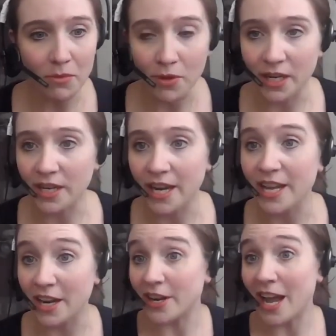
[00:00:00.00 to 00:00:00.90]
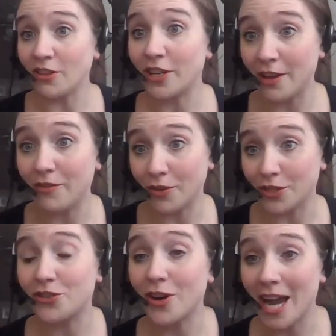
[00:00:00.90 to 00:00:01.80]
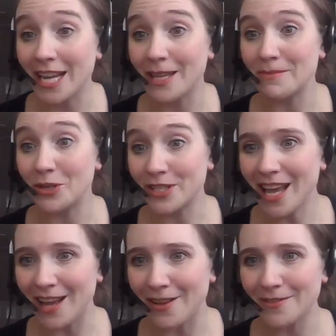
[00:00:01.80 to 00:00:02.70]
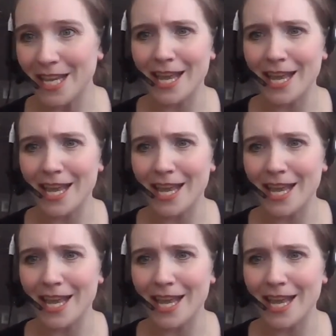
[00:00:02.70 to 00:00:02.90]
more and are now looking forward to trying them yourselves.